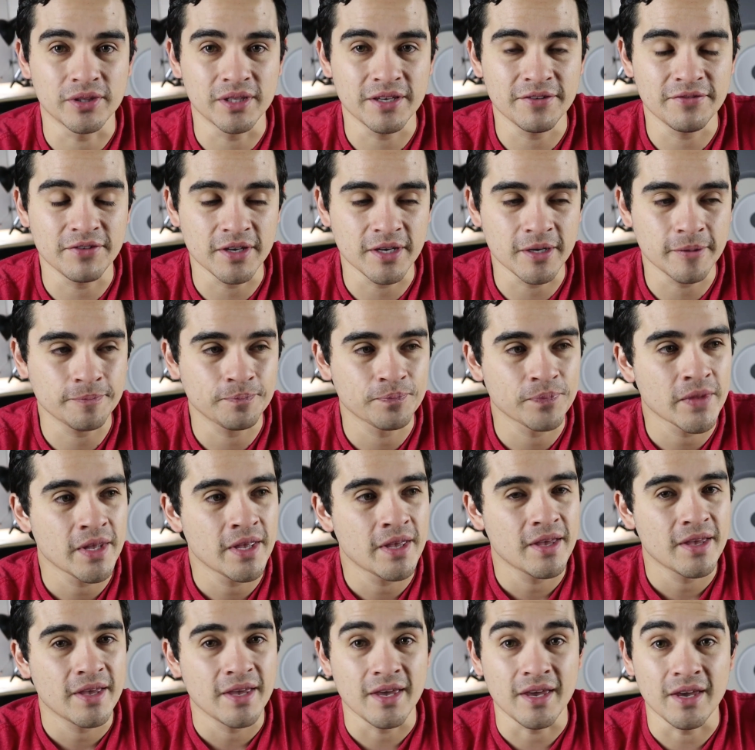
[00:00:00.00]
Olivia.
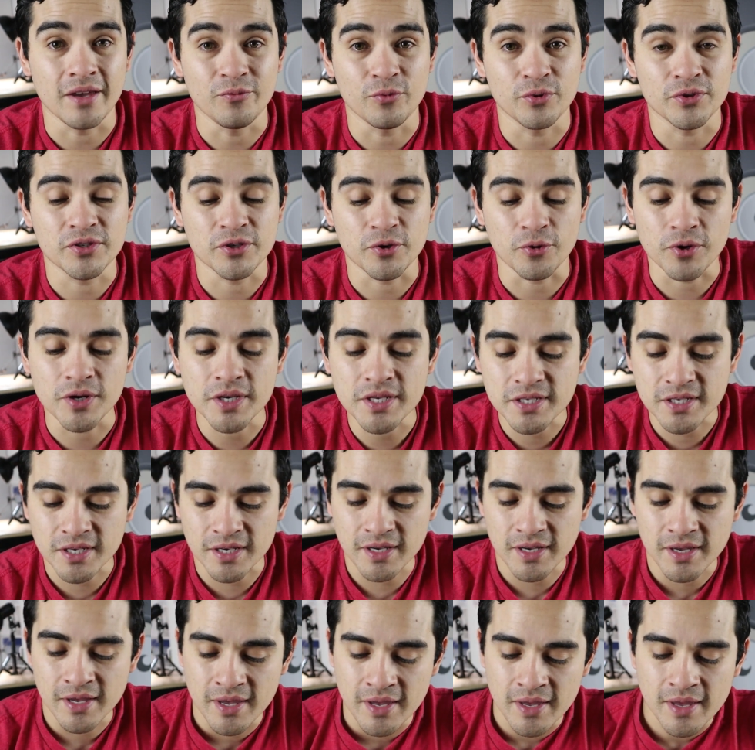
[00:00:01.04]
and with
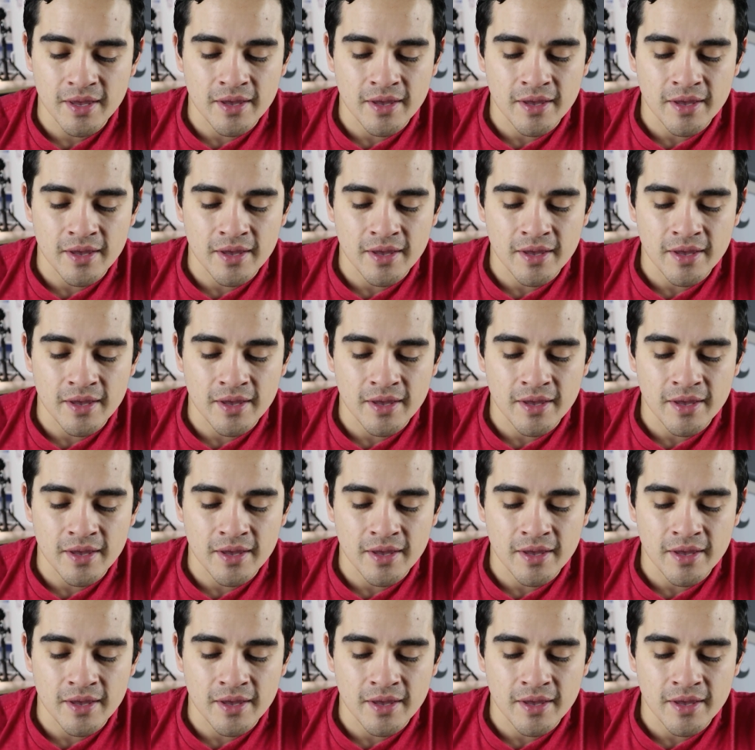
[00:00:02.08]
Teresa.